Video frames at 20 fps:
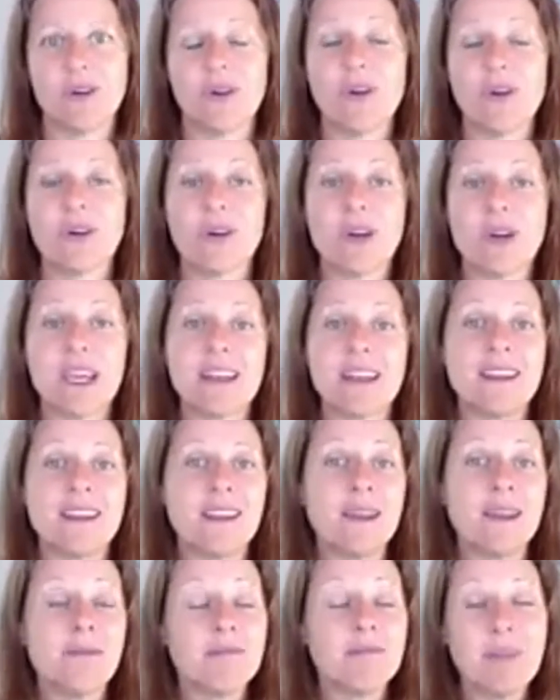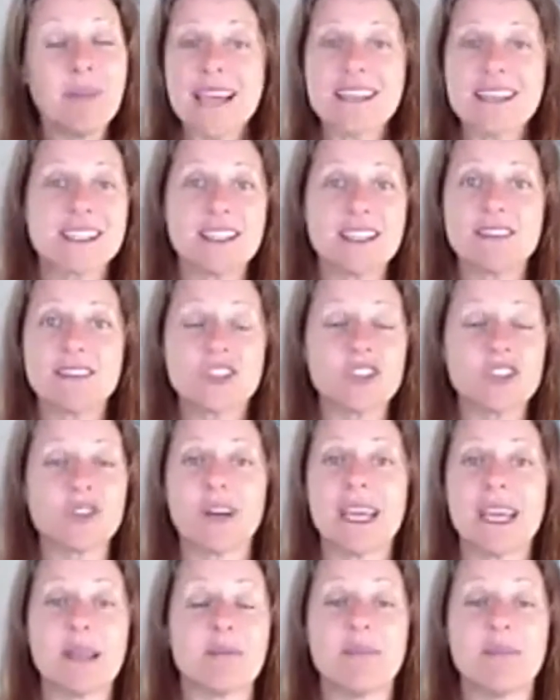or in massive
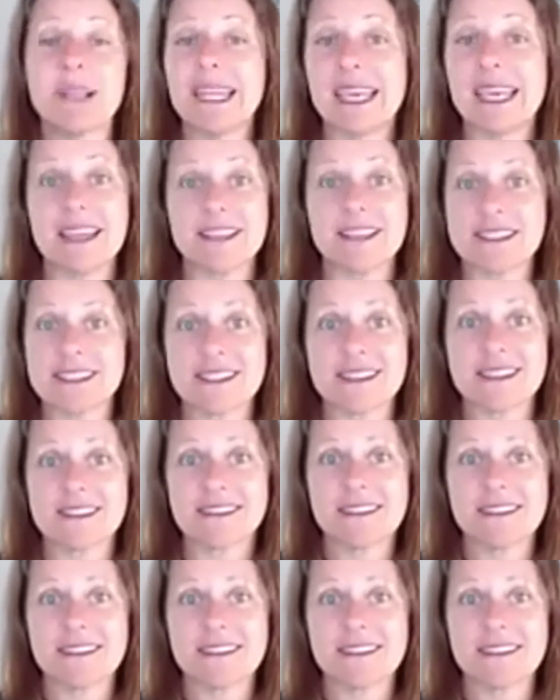joy and bliss.